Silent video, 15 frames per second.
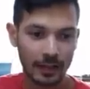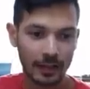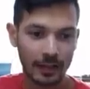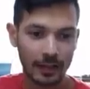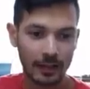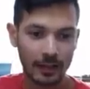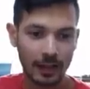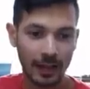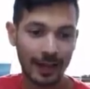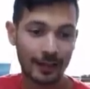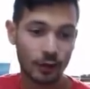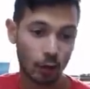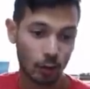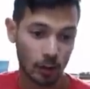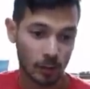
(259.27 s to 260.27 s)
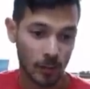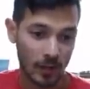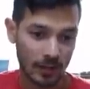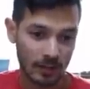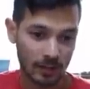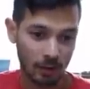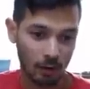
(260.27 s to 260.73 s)
uh, I had total
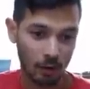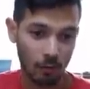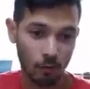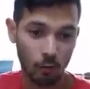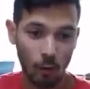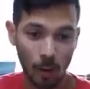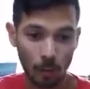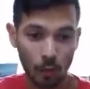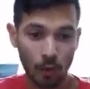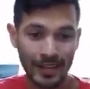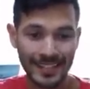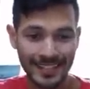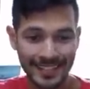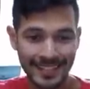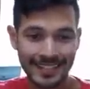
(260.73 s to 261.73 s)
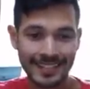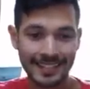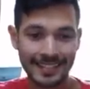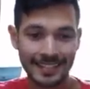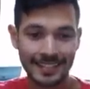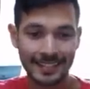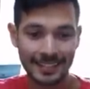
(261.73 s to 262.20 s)
expenses of one point
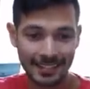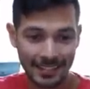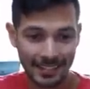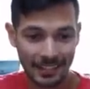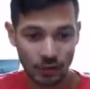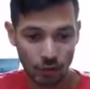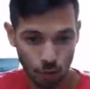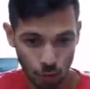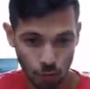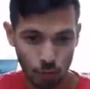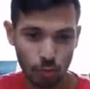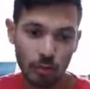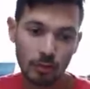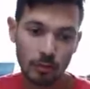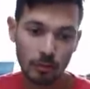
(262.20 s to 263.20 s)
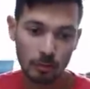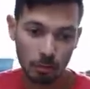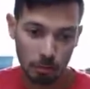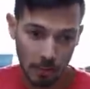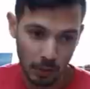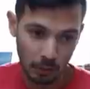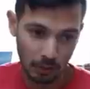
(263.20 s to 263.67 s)
six six two
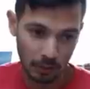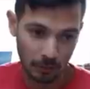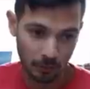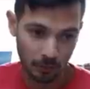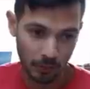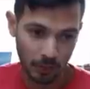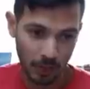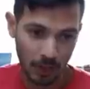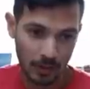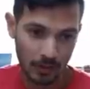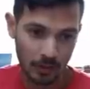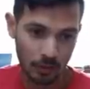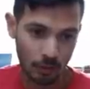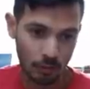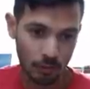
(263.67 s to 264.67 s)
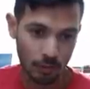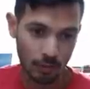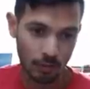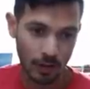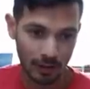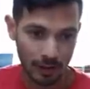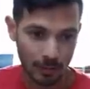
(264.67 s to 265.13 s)
million. Okay, so
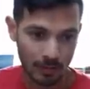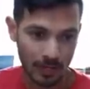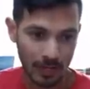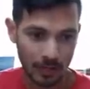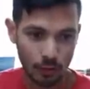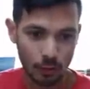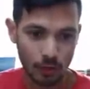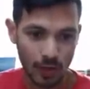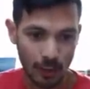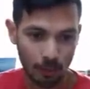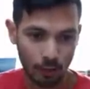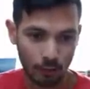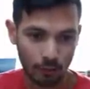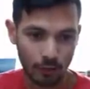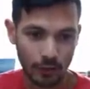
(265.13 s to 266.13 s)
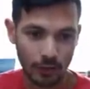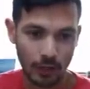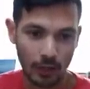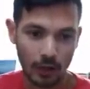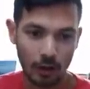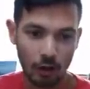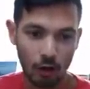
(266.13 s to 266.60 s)
that comes out to a net profit
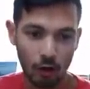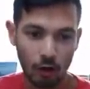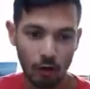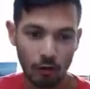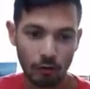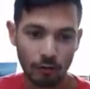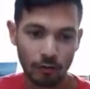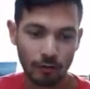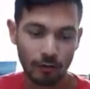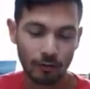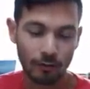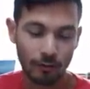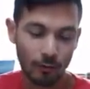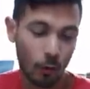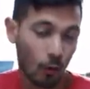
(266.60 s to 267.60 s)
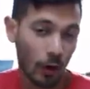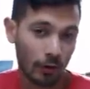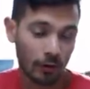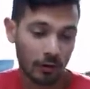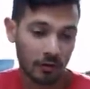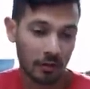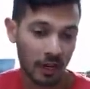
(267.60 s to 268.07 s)
of four
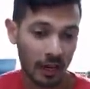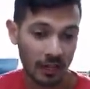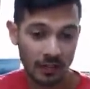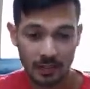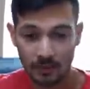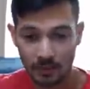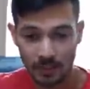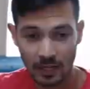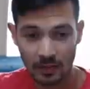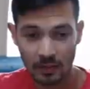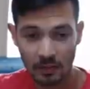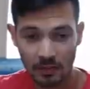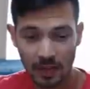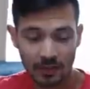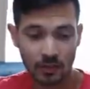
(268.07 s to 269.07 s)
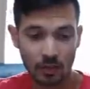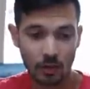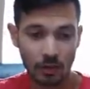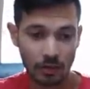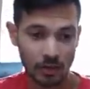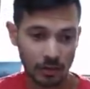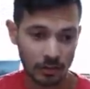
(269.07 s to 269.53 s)
hundred seventeen thousand
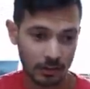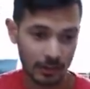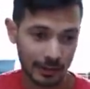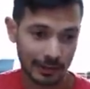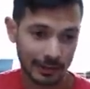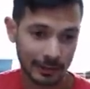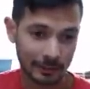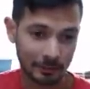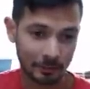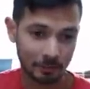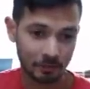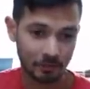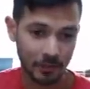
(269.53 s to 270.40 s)
dollars. Um,